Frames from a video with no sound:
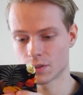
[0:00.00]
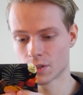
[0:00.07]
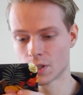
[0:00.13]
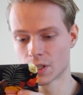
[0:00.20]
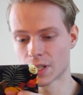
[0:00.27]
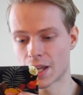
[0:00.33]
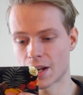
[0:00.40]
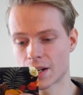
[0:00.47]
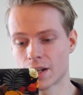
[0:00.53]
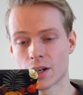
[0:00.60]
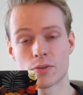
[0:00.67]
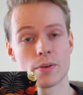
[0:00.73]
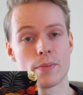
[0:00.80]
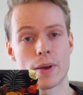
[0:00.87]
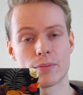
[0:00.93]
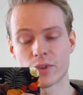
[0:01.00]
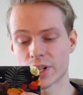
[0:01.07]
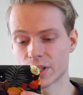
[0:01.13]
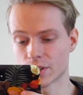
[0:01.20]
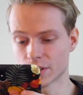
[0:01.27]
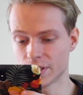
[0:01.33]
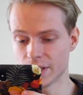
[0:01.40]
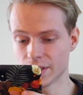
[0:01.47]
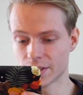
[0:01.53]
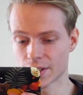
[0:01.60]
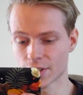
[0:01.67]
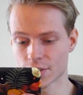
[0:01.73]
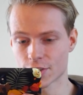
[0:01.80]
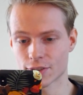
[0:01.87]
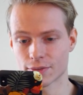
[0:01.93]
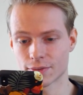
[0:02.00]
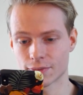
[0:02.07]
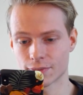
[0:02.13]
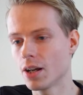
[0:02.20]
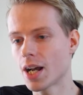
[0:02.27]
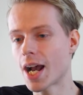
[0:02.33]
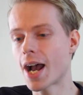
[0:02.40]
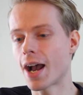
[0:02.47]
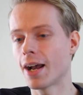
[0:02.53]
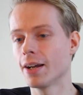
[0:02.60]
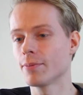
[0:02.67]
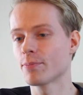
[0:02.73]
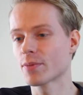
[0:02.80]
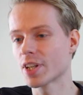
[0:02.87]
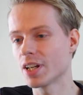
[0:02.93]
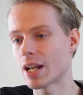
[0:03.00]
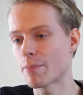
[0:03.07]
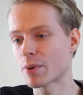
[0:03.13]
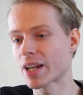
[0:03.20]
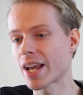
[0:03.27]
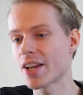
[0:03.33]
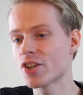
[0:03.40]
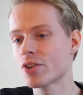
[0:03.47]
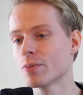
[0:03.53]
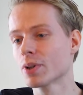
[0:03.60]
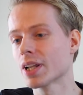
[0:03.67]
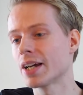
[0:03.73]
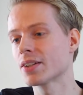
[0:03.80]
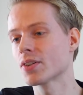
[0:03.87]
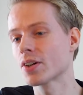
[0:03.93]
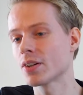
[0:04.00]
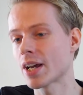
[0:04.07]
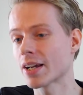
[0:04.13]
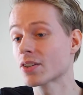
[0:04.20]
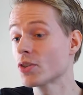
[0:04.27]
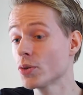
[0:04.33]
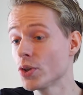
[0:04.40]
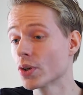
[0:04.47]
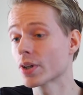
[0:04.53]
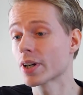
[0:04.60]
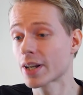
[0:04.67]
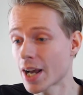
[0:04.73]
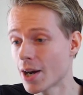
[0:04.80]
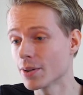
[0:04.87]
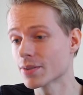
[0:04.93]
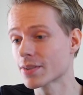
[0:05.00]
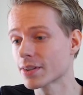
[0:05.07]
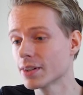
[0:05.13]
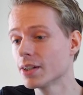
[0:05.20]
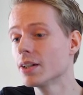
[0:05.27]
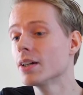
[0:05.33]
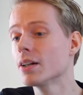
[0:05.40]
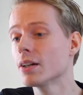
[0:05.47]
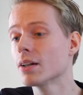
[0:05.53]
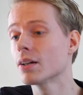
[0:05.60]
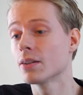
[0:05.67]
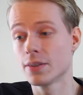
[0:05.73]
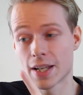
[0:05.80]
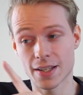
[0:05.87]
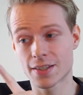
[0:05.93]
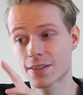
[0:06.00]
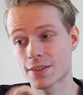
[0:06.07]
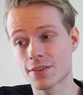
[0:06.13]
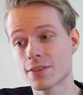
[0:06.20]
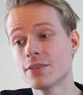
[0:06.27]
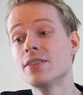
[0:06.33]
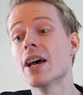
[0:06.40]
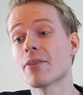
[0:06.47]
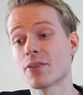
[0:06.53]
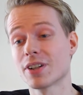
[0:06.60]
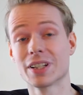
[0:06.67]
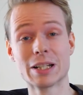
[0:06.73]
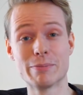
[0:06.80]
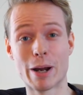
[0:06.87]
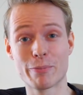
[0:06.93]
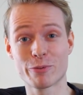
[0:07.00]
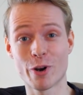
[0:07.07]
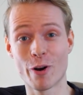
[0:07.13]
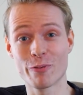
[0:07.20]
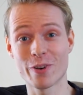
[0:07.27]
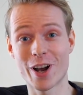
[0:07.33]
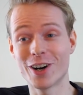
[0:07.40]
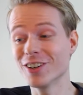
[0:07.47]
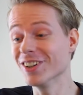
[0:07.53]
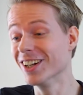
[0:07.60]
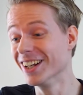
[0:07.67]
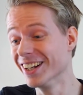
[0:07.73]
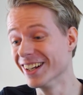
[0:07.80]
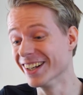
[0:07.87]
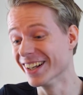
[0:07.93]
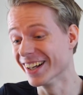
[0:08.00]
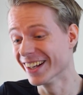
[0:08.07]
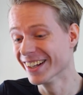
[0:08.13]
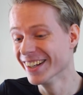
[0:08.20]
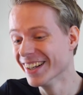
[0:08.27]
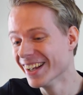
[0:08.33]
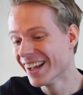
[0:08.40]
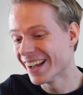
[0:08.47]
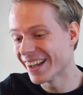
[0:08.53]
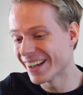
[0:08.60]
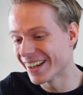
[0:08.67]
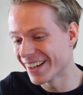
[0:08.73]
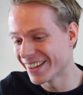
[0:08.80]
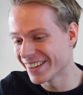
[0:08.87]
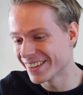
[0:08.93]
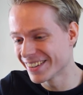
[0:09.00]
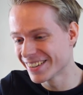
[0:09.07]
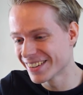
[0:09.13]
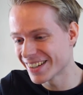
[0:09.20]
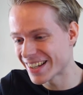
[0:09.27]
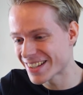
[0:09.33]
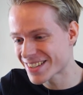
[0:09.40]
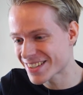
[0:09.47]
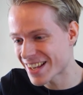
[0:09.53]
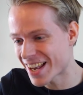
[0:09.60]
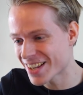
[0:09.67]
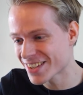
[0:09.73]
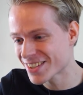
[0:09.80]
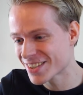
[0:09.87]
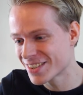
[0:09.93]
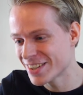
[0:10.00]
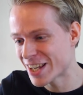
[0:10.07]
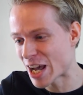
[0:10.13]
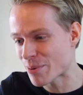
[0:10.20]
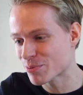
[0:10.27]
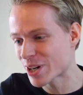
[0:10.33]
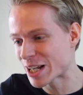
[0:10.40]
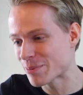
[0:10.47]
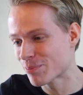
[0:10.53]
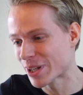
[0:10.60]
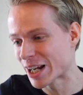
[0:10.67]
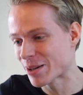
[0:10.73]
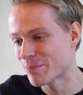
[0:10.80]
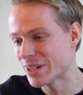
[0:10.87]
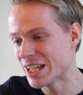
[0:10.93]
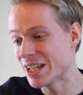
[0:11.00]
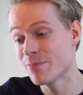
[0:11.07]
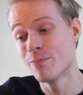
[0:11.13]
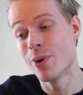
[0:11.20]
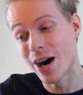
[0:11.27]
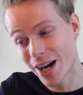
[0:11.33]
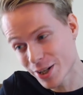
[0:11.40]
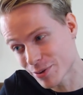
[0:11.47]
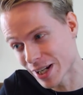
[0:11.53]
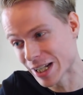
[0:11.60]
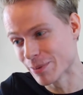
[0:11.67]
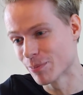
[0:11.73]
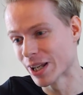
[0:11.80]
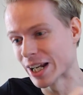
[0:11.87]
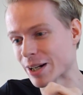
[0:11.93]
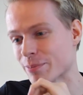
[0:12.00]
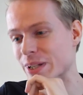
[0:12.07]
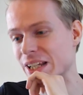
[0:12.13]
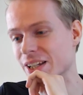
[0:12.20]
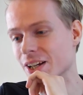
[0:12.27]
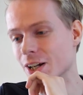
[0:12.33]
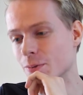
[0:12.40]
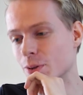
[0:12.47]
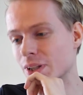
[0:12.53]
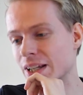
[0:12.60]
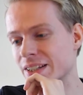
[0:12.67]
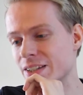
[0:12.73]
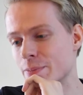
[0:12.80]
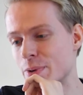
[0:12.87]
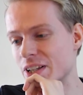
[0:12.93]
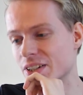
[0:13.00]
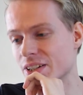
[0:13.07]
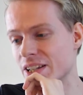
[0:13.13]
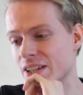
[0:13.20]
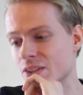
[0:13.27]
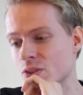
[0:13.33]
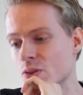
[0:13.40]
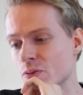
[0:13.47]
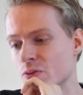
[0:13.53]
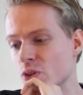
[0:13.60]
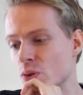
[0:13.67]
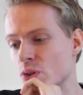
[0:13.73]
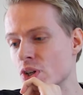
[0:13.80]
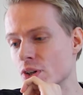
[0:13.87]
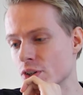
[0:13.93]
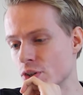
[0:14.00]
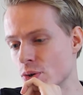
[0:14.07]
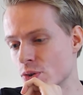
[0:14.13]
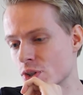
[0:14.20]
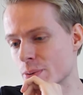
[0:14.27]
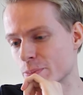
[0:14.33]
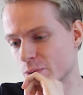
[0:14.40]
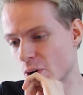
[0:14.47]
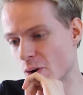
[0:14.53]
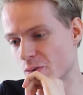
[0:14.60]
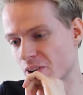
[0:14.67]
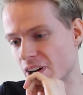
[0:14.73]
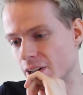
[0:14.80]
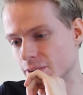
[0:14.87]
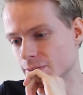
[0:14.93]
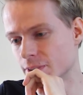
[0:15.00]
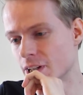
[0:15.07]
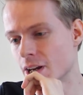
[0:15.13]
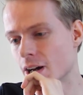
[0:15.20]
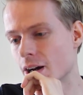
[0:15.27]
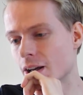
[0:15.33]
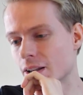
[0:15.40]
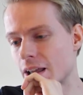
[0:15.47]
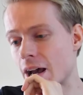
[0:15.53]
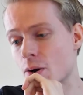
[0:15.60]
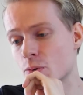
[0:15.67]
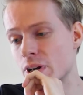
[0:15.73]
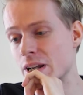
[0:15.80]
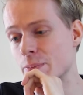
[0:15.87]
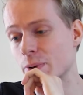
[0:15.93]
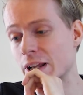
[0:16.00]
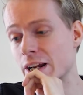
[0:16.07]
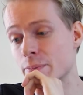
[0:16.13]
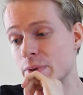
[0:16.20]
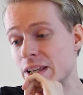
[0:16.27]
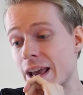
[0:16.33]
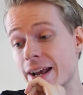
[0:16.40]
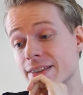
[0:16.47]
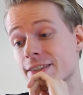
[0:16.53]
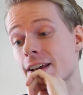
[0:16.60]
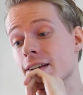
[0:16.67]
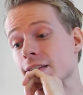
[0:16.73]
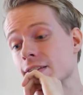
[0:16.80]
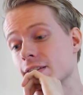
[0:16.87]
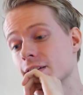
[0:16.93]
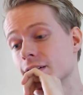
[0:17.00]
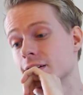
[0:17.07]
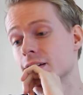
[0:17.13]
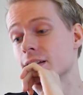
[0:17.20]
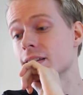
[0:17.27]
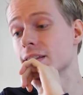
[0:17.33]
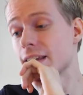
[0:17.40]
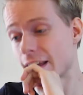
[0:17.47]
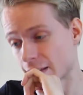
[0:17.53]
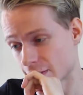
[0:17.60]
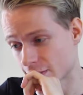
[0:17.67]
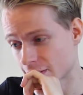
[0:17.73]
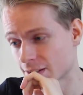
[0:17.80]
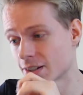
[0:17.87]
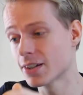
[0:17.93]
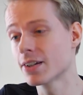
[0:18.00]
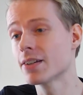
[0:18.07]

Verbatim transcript: Good luck uh, remembering your details. Ah! An application would like to connect to your account. That's definitely my profile. And it says, the app Ready Player Me by Ready Player Me would like the ability to view your user profile. Allow Ready Player Me access? Yes.